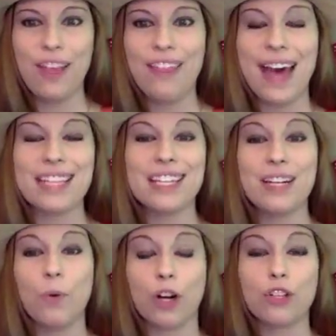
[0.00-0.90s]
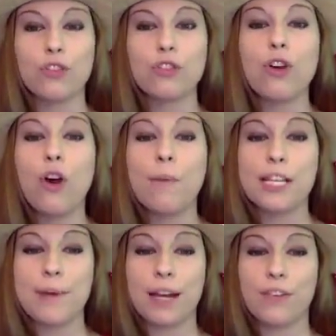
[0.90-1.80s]
that is going to work so
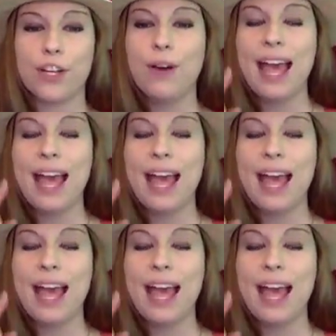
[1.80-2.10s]
much better for you.